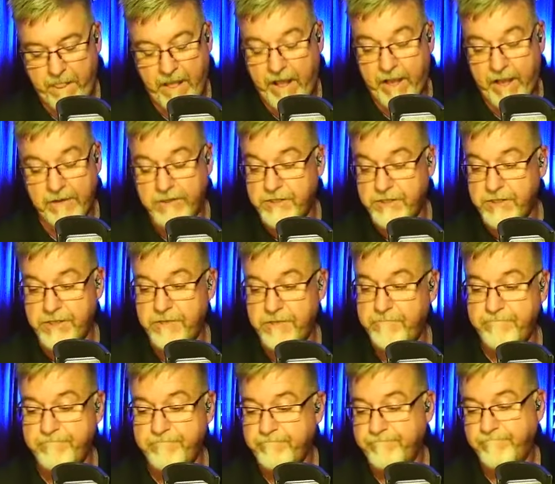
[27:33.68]
I just, I
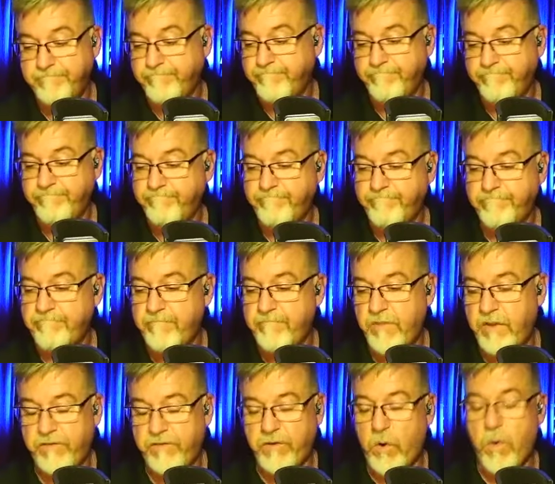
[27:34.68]
just,
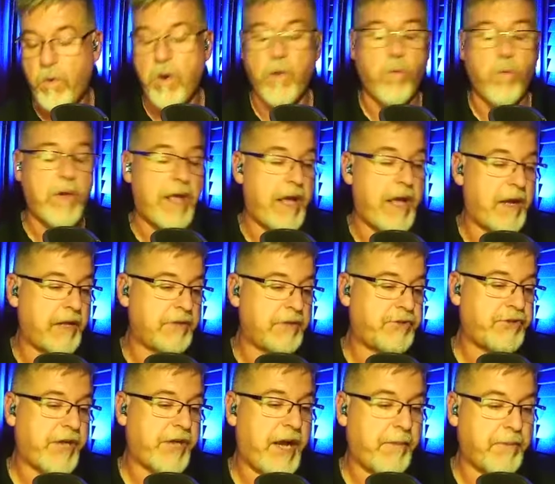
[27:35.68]
so we had a
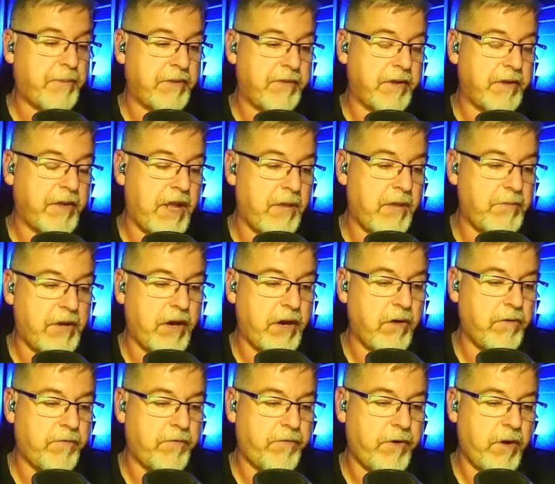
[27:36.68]
chaplain that came
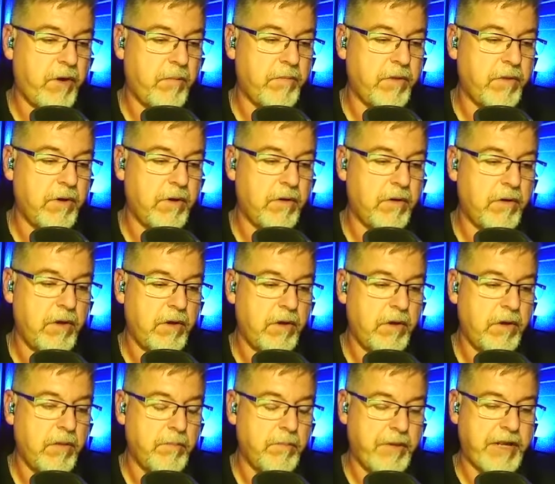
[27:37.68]
down from the
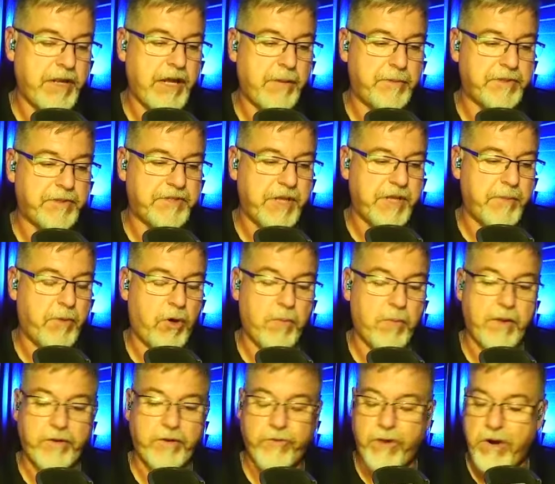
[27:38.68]
Minneapolis St. Paul
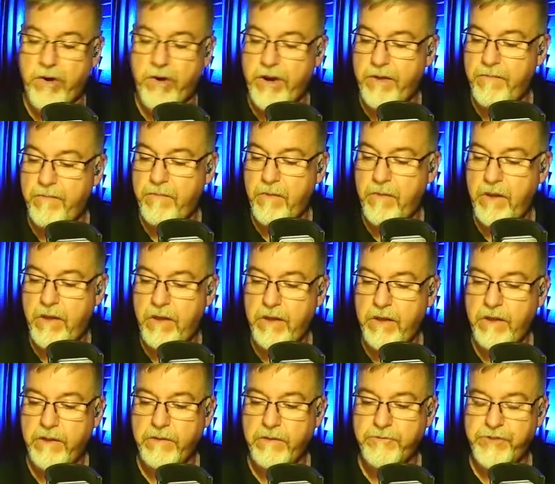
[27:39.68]
metro area.
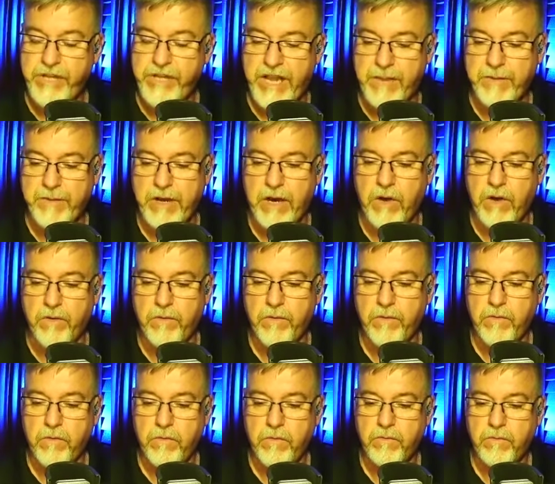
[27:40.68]
She came down
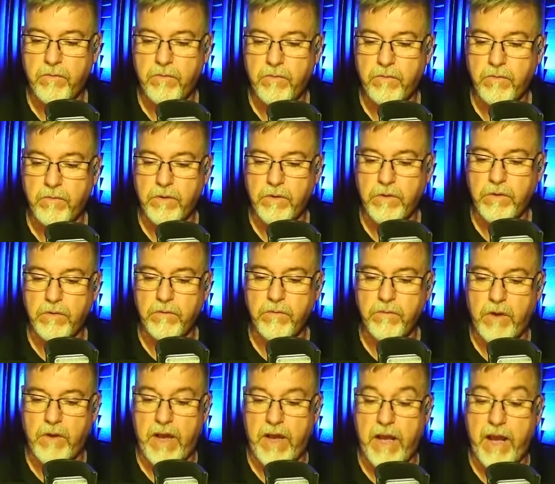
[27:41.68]

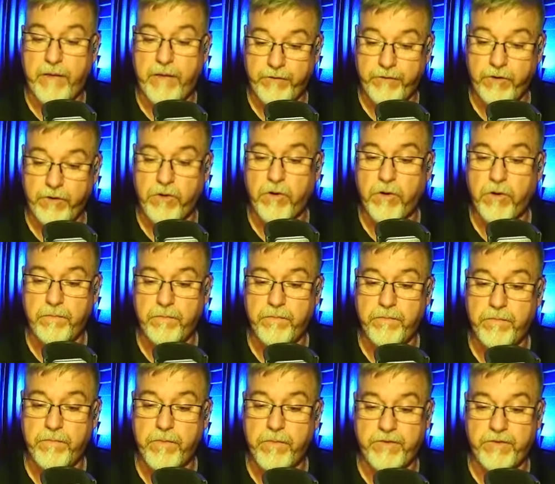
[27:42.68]
after
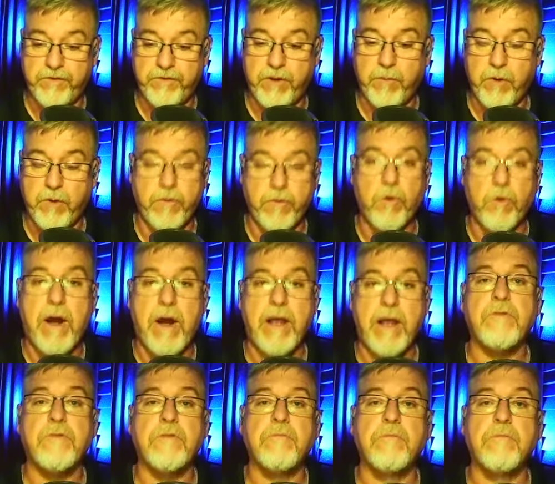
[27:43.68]
the summer of the
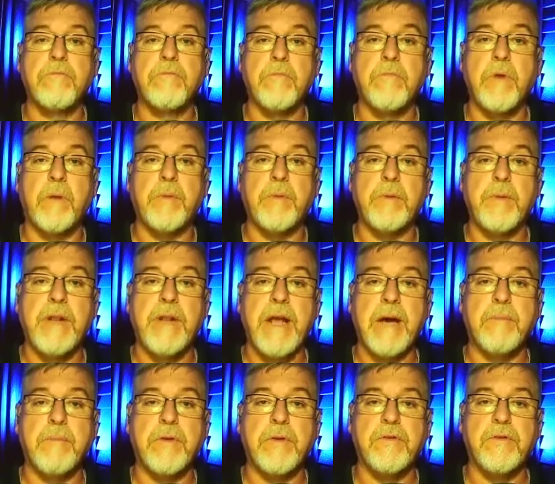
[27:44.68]
riots up in
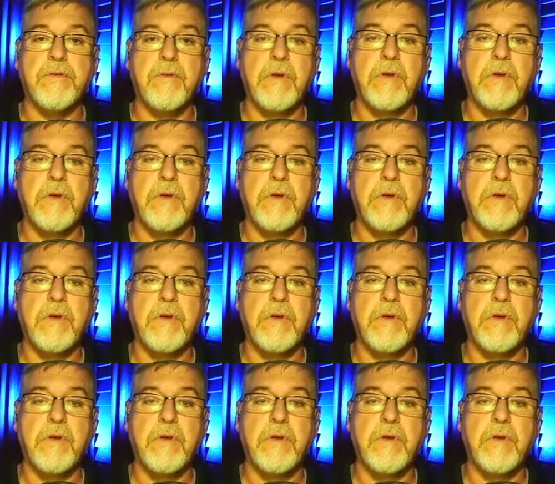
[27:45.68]
Minneapolis